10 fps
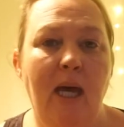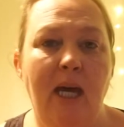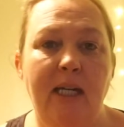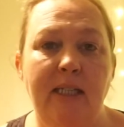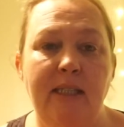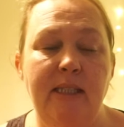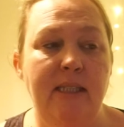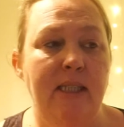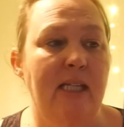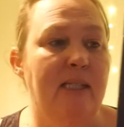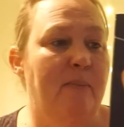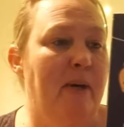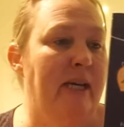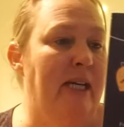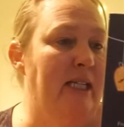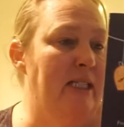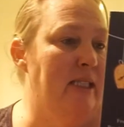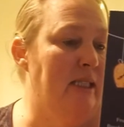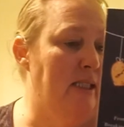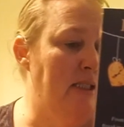And it's by
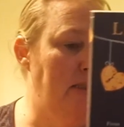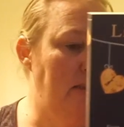Linda,